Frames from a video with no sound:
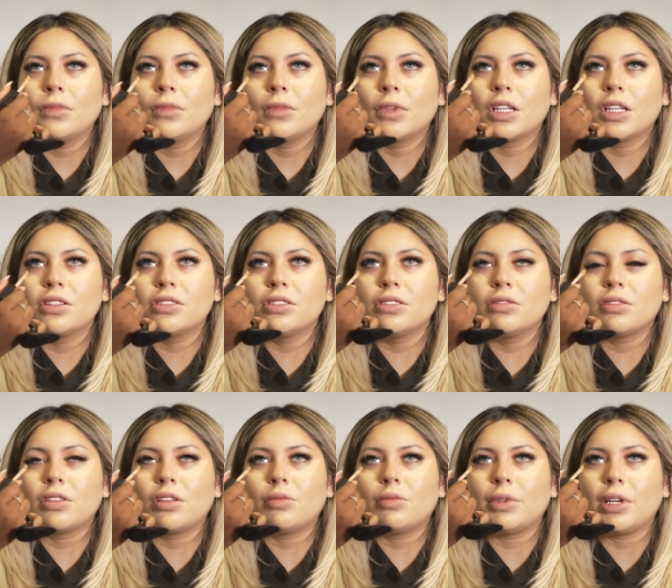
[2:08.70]
can see, I'm
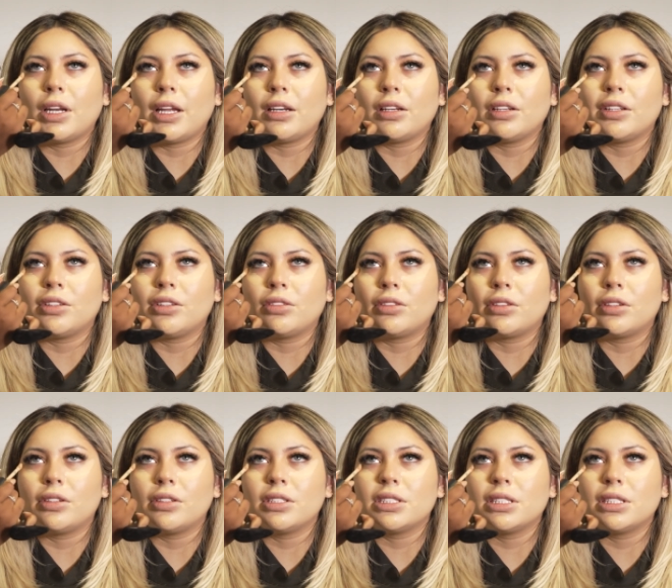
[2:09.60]
keeping the inner
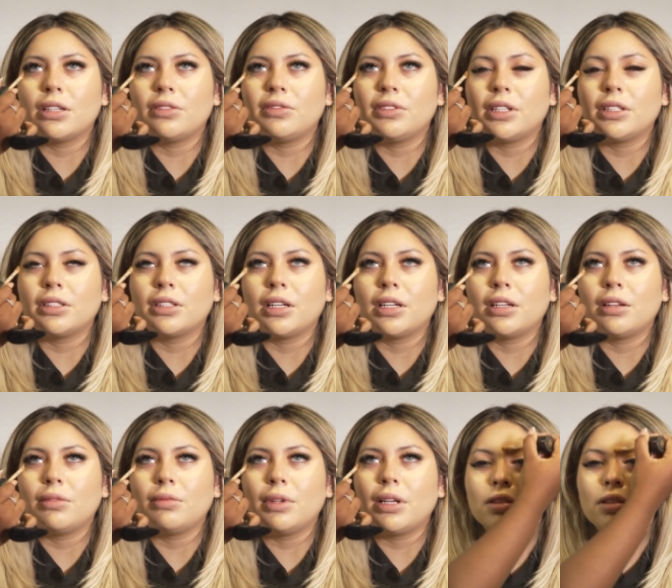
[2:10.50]
corner
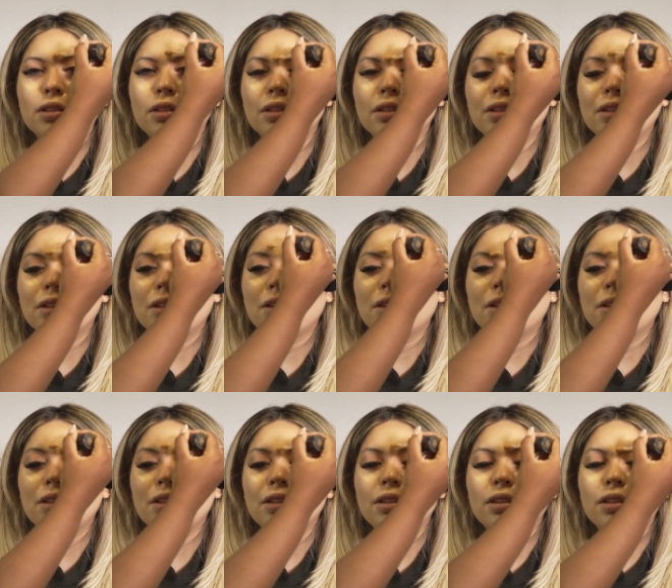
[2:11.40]
part of her
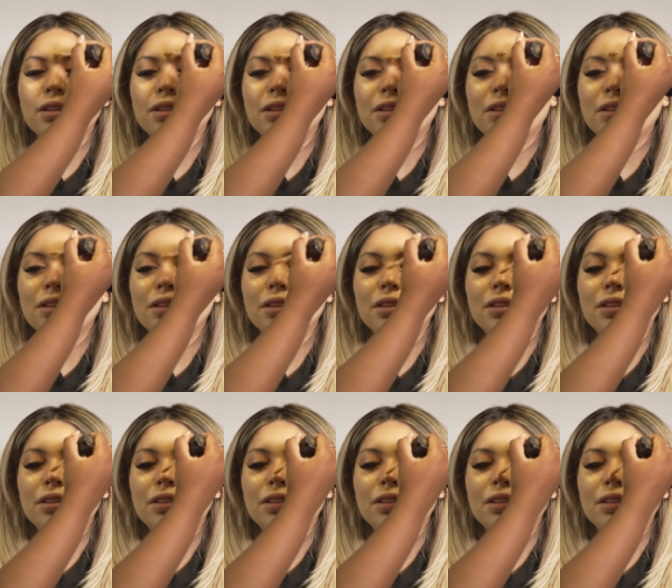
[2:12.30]
eyes
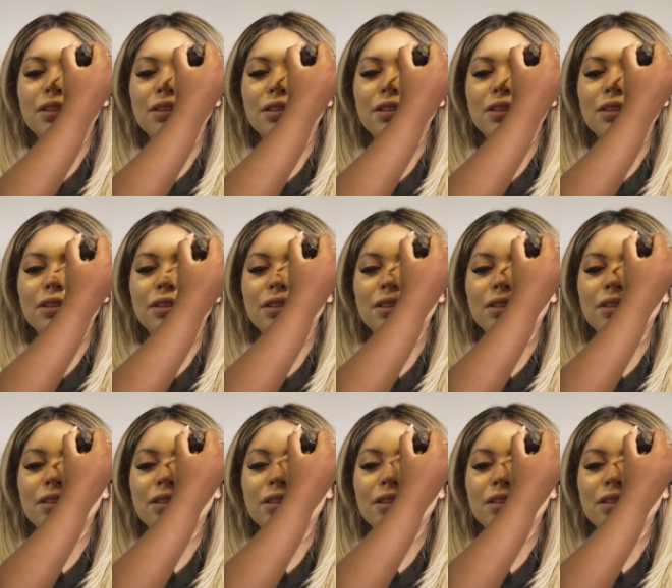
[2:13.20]
free of
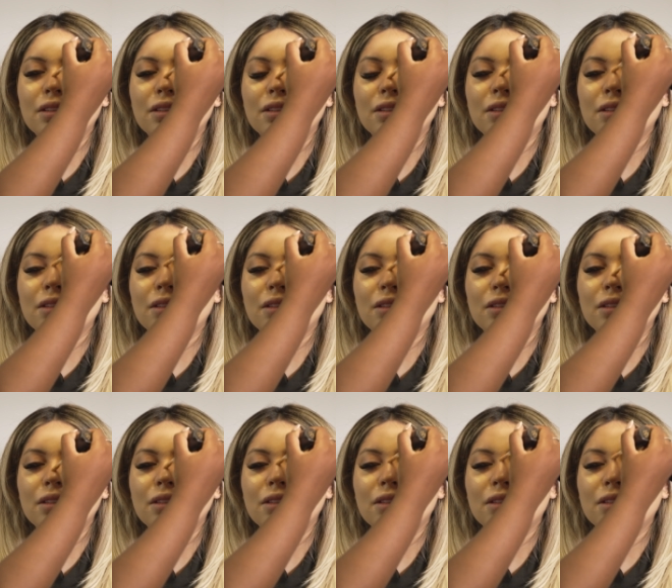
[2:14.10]
product so I can put a
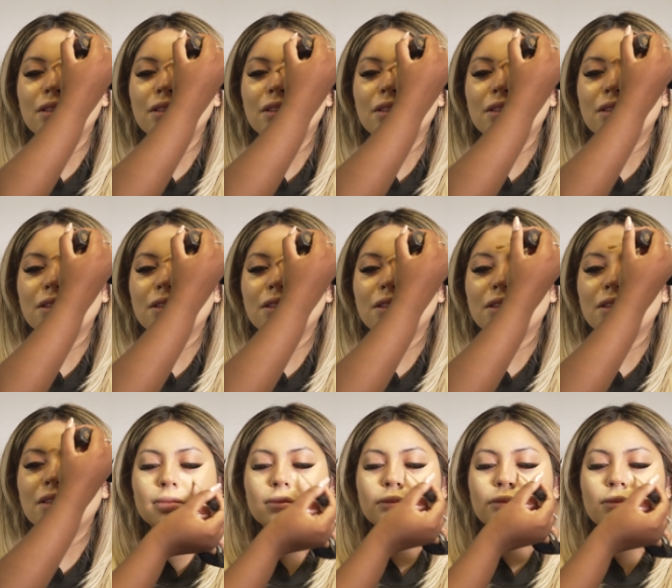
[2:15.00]
lighter shade. And this is the
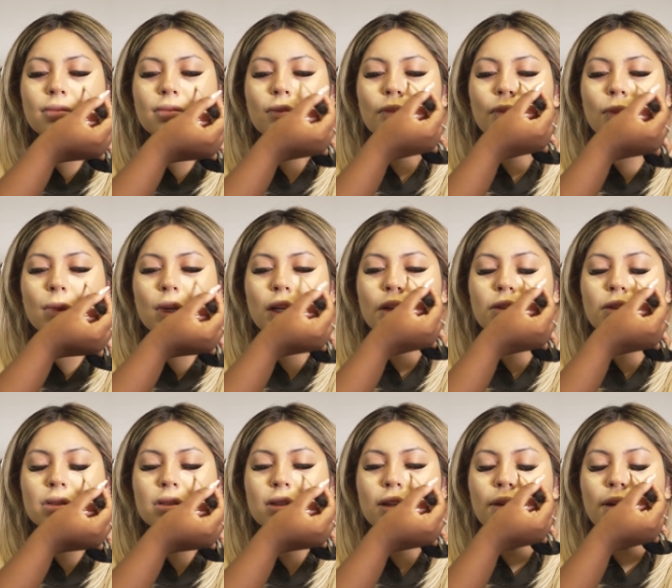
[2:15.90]
Milani concealer. I
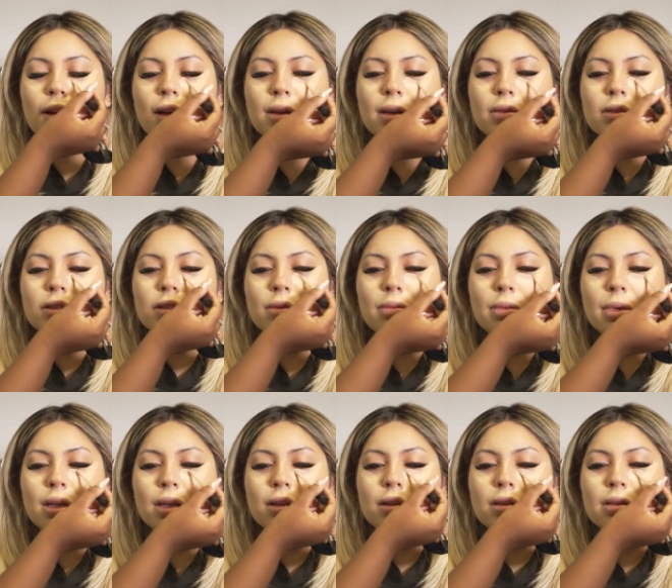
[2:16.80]
feel like this concealer is
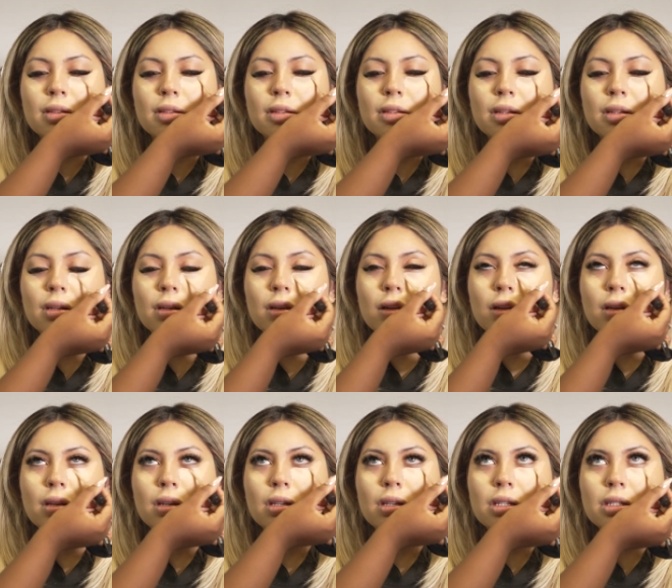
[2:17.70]
really slept on. It's
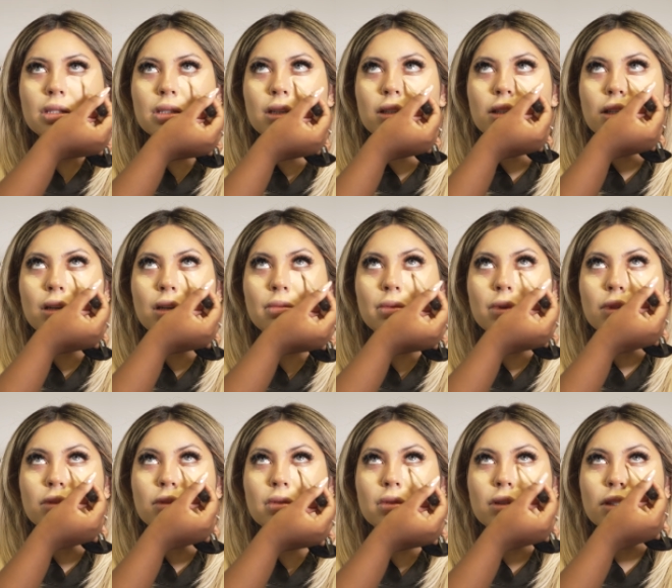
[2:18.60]
so, I
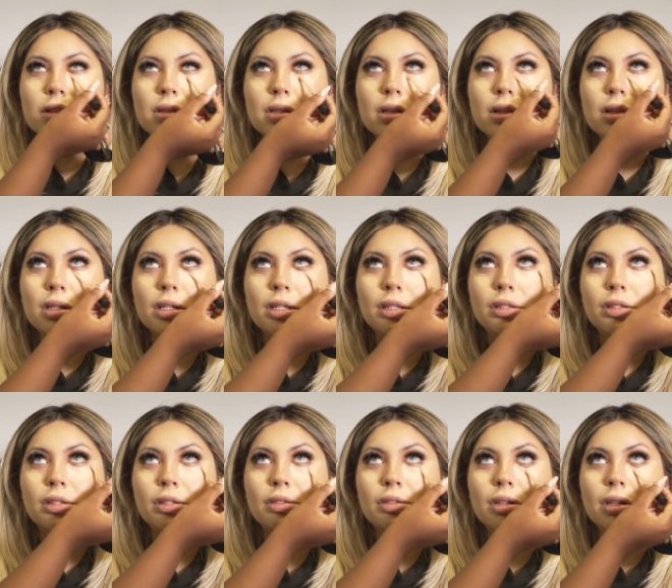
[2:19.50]
mean, look how it's
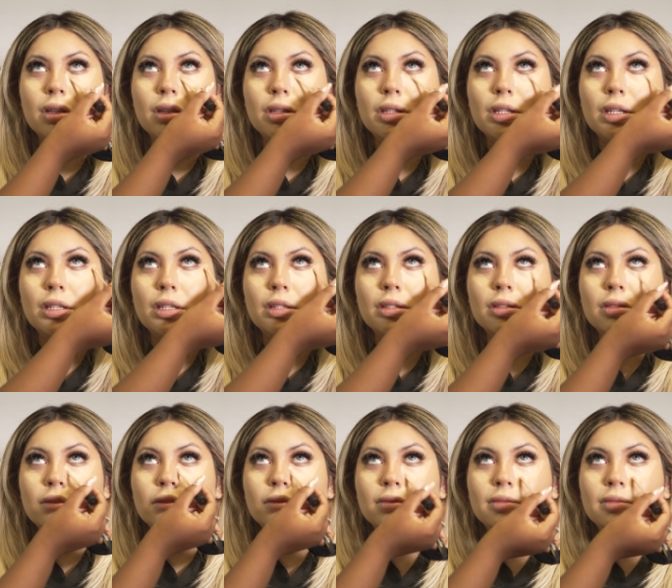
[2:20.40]
applying. It's so creamy,
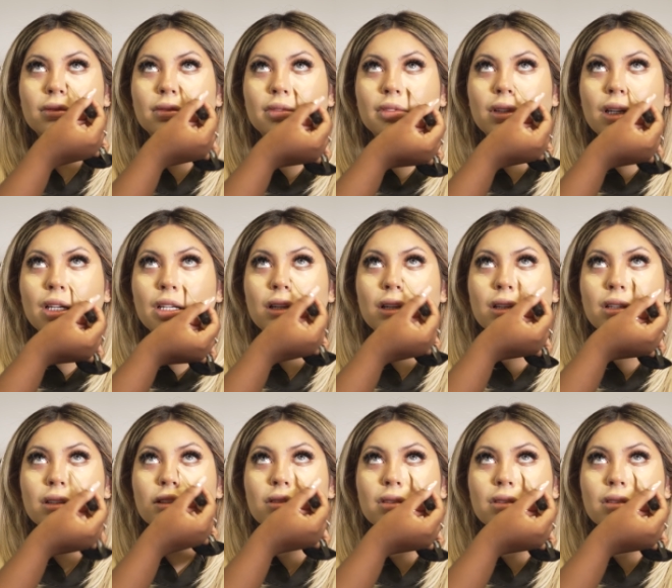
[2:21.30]
it's full coverage,